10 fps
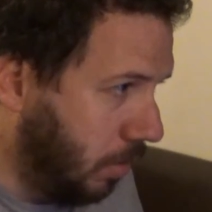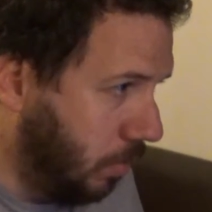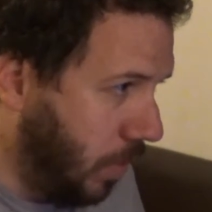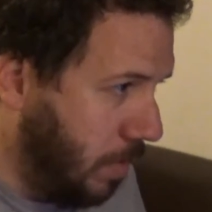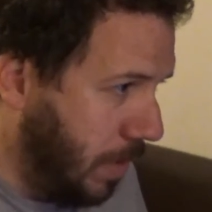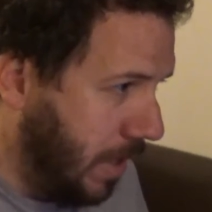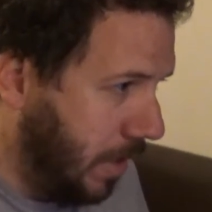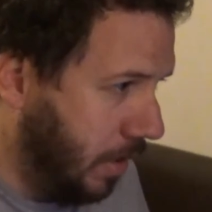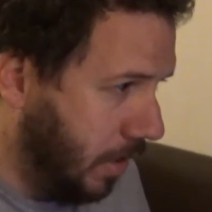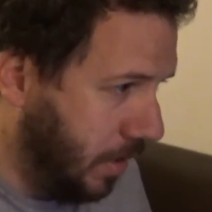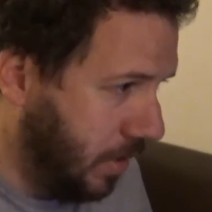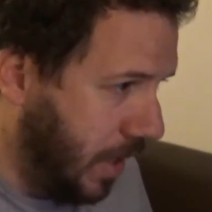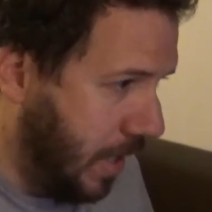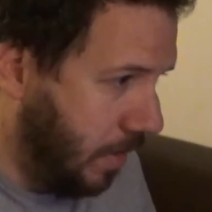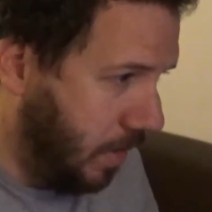Rate beer are
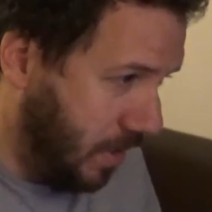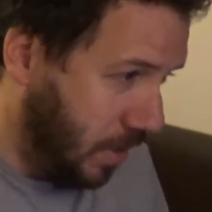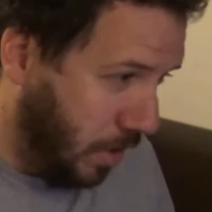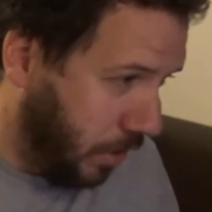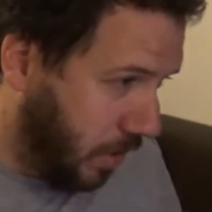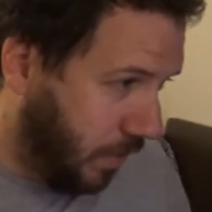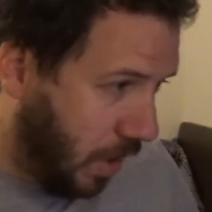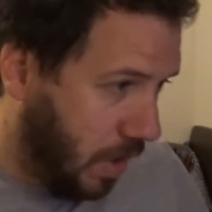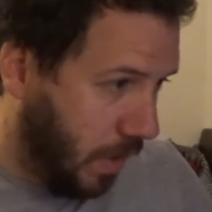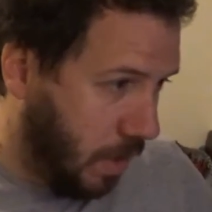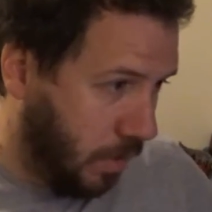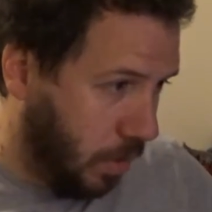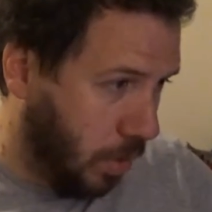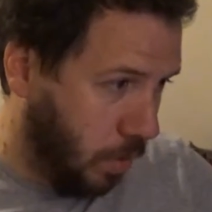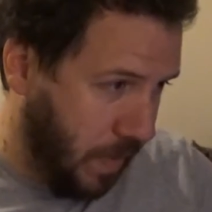saying this is a 95
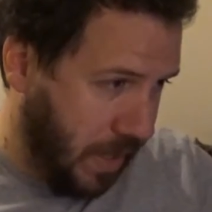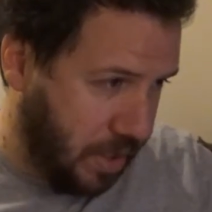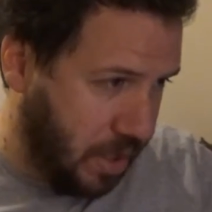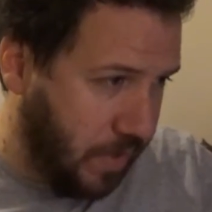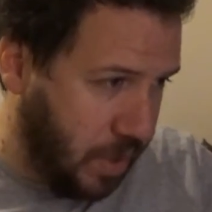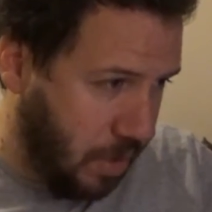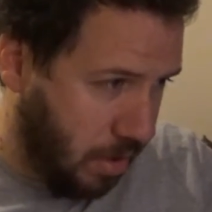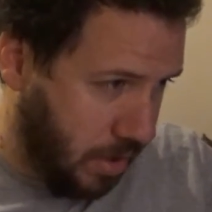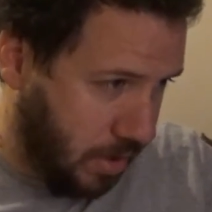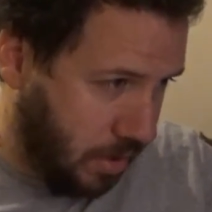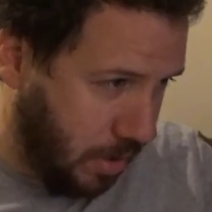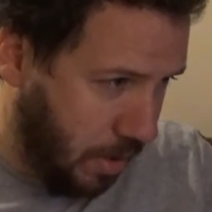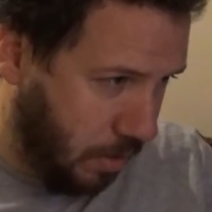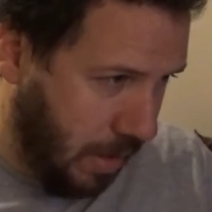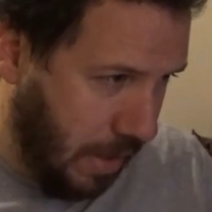overall and a 79 in the style.